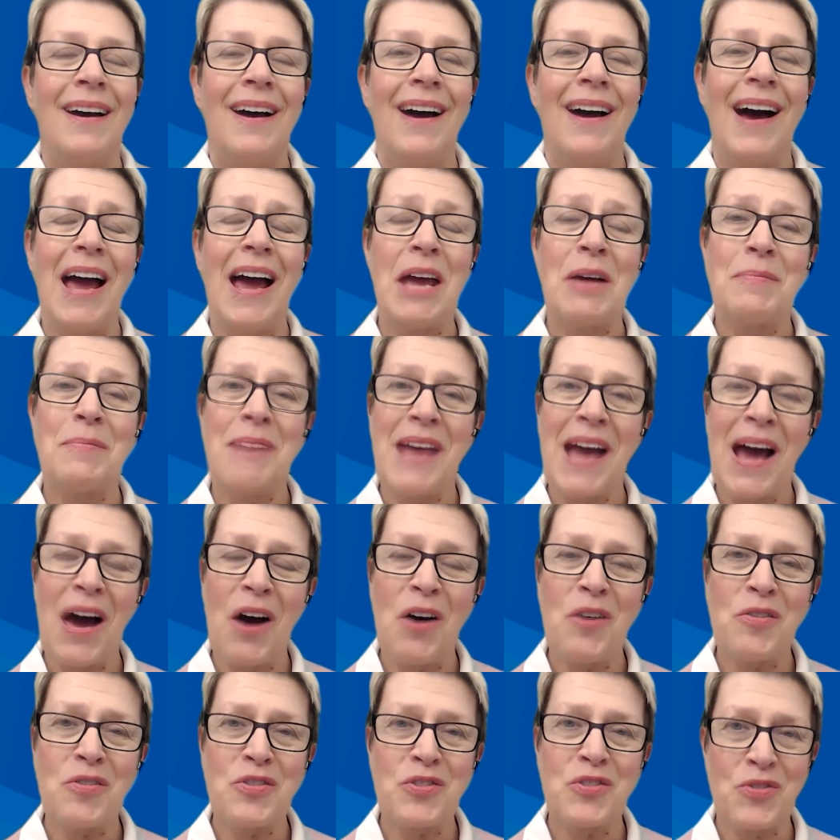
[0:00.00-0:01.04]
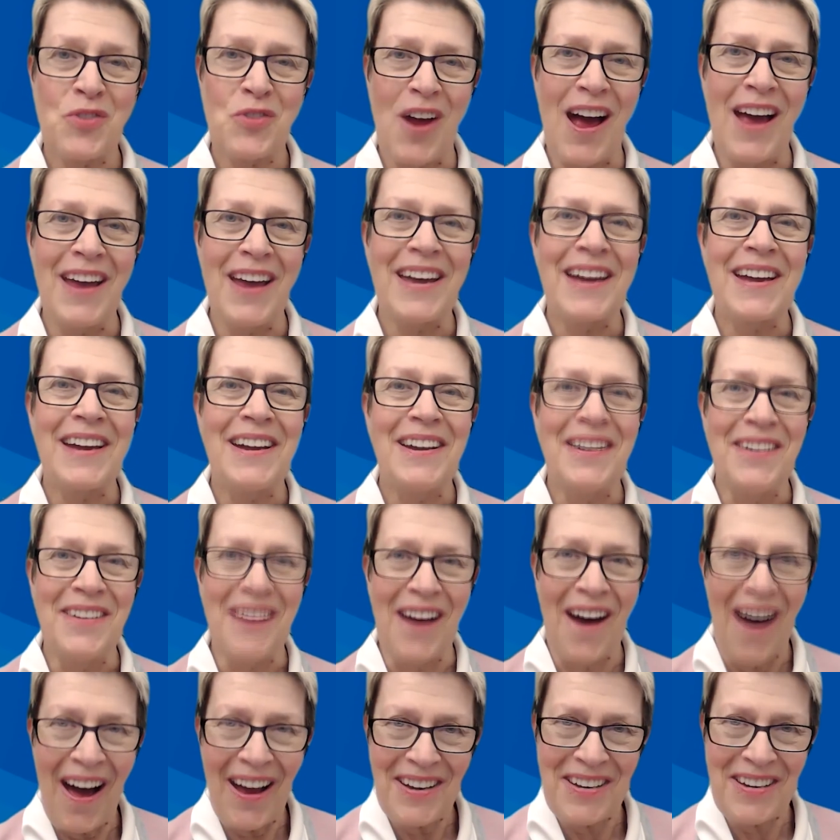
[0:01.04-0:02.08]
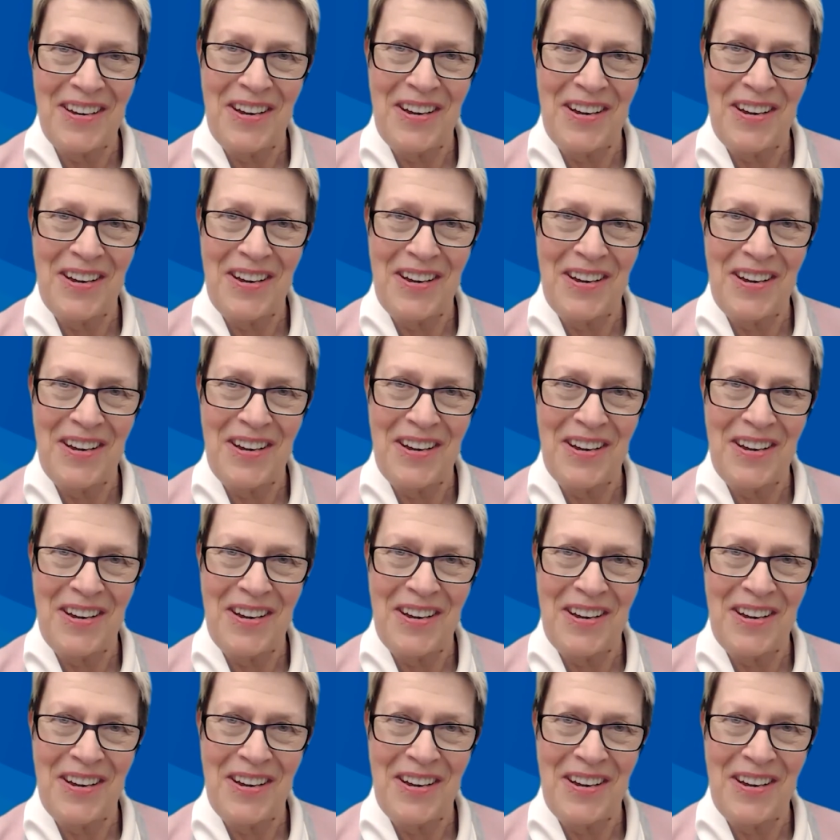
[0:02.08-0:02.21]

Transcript: I am now trying not